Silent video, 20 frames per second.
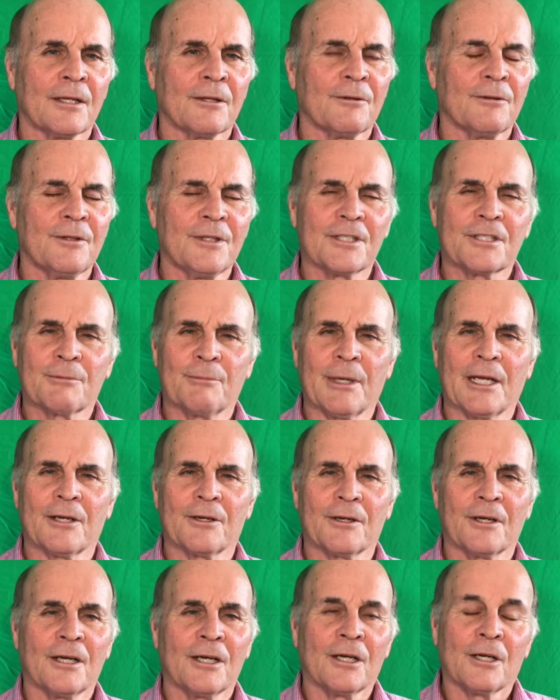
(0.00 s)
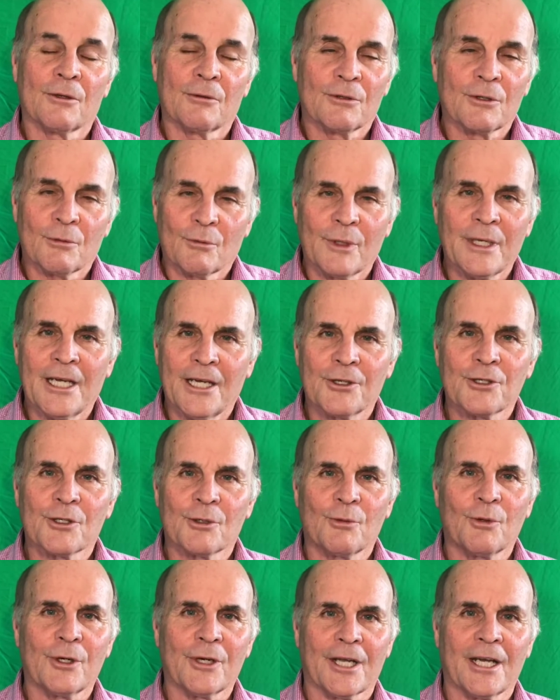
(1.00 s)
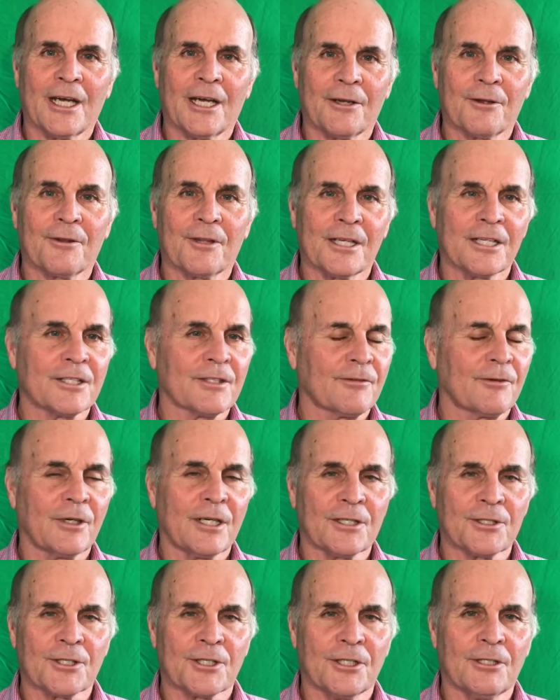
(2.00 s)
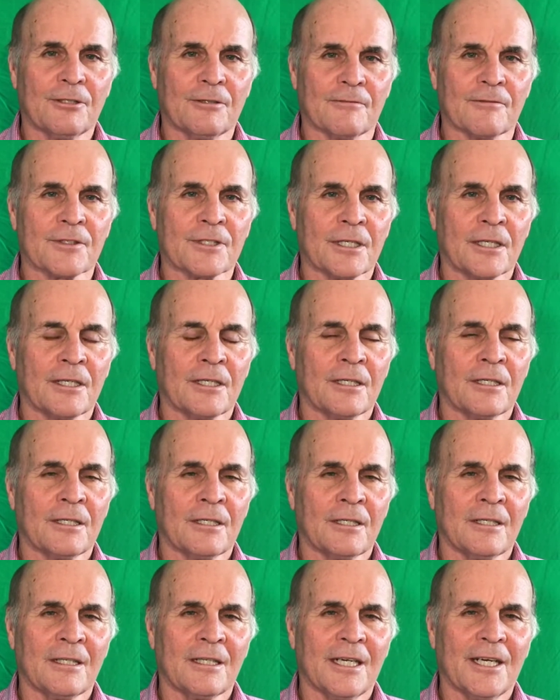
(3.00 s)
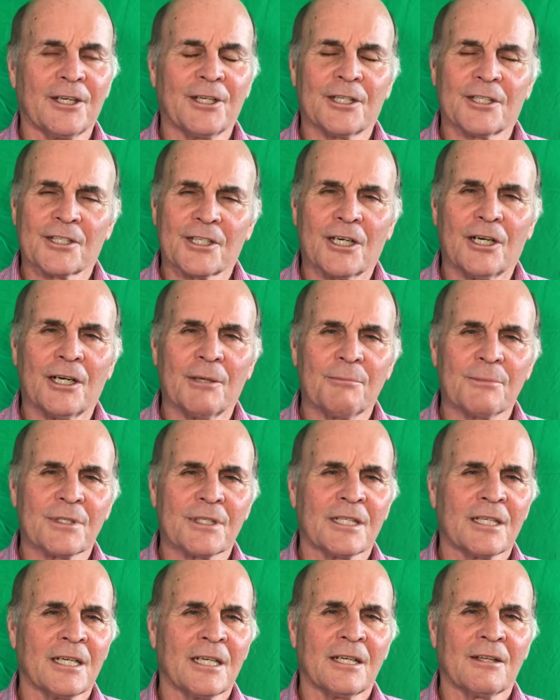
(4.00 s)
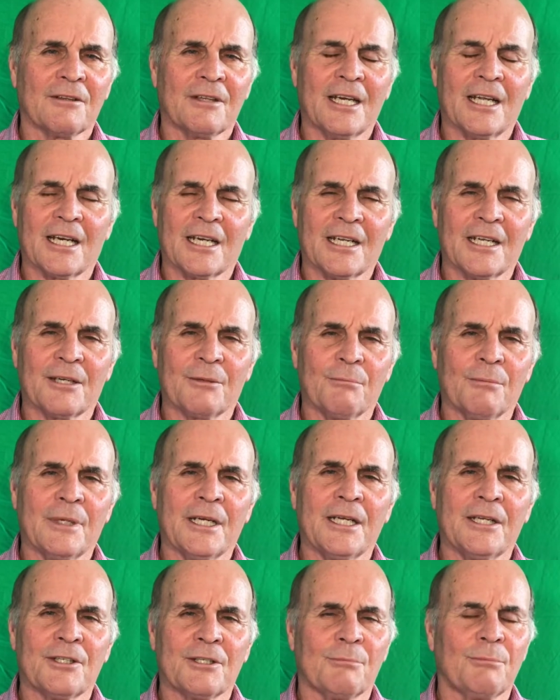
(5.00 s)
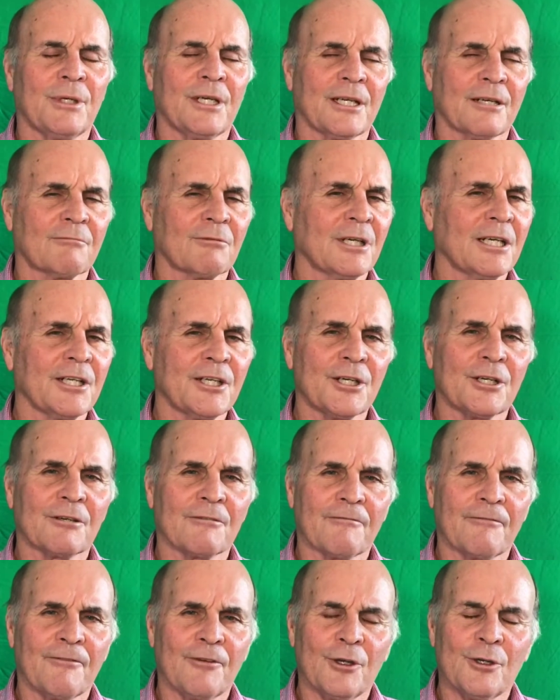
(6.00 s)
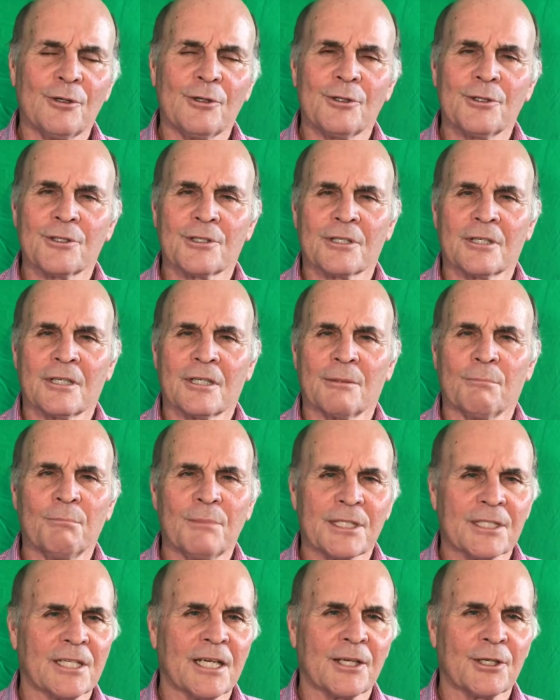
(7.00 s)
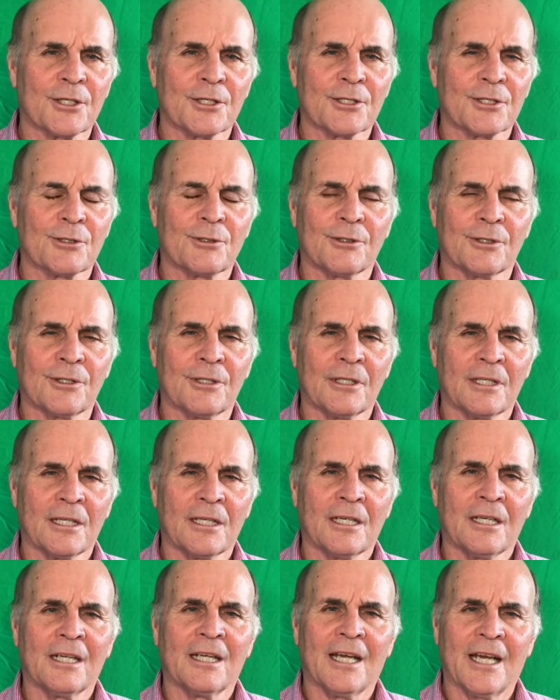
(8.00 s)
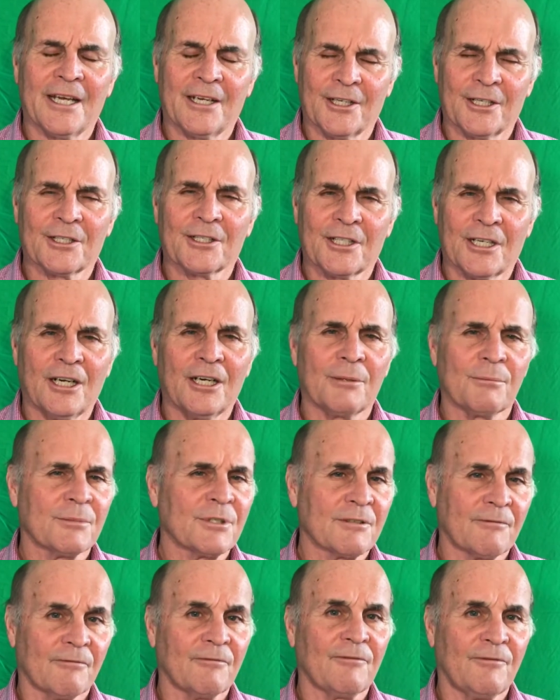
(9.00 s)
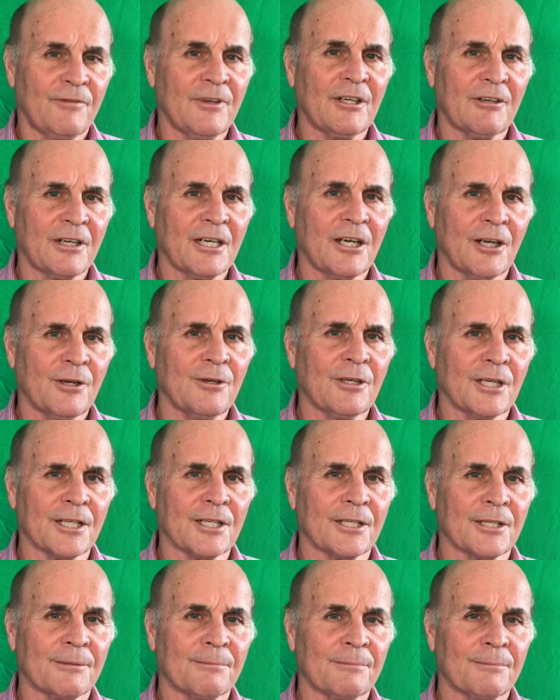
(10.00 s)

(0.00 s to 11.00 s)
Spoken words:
This meant that we had to work out things for ourselves, and at times that led me to being really confused, misunderstood, and at times very lonely.